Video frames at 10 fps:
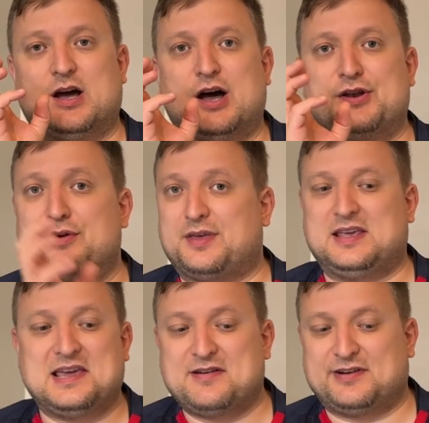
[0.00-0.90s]
another
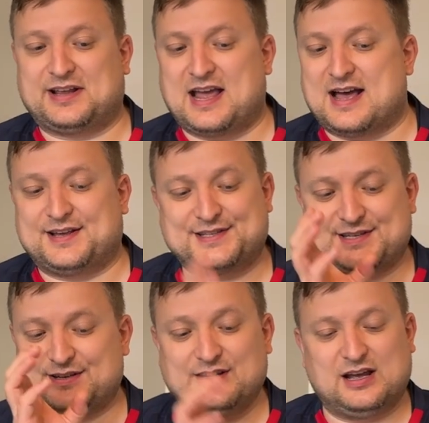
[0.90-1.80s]
year in
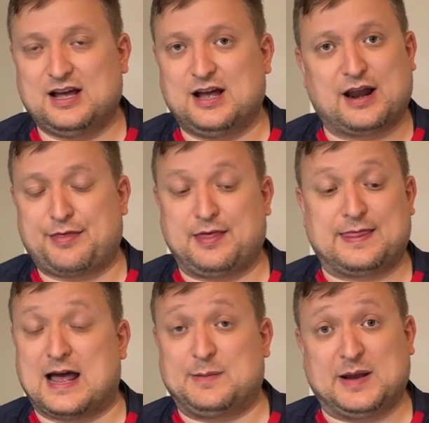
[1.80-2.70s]
cask, and I think
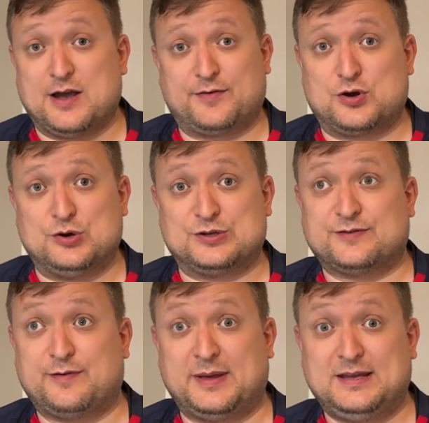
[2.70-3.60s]
that'd be overcooked
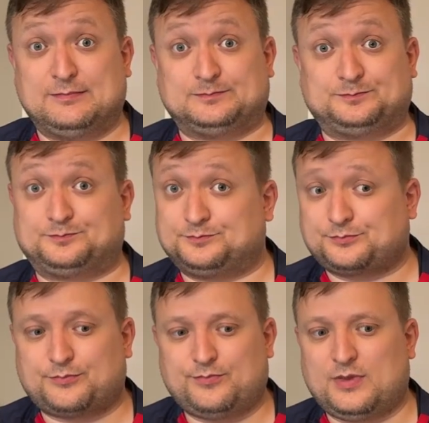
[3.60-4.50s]
for me.
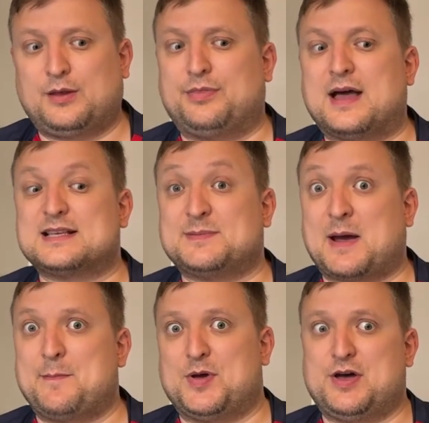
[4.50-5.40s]
That's
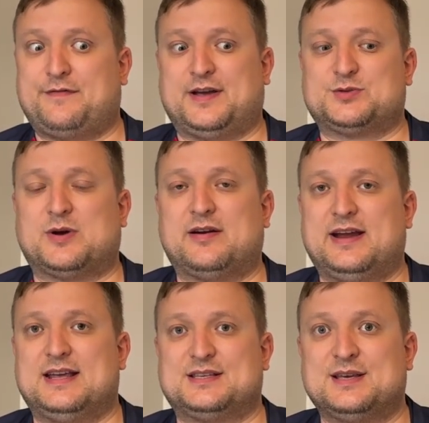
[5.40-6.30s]
about perfect where
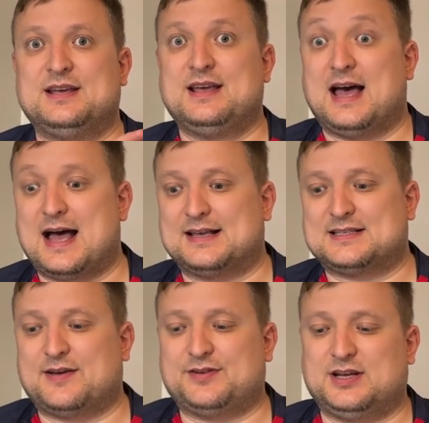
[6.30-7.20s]
it is at
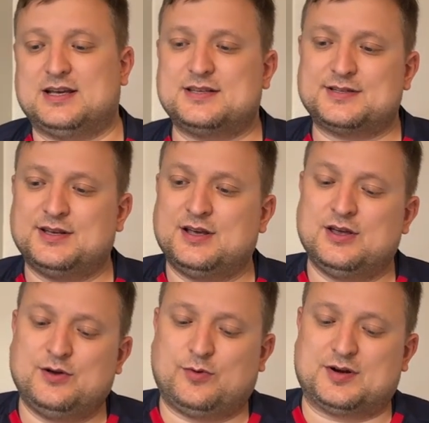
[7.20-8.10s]
7 years.
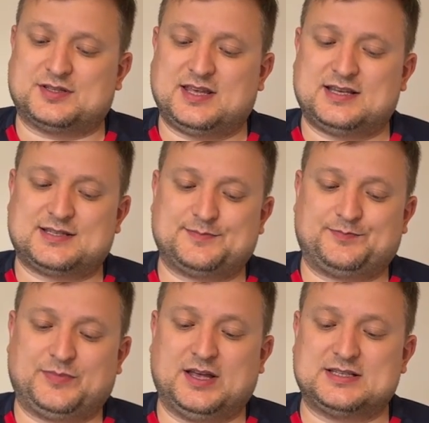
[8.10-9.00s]
Whereas this,
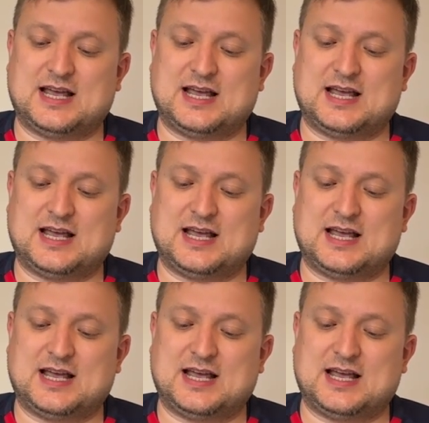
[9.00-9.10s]
at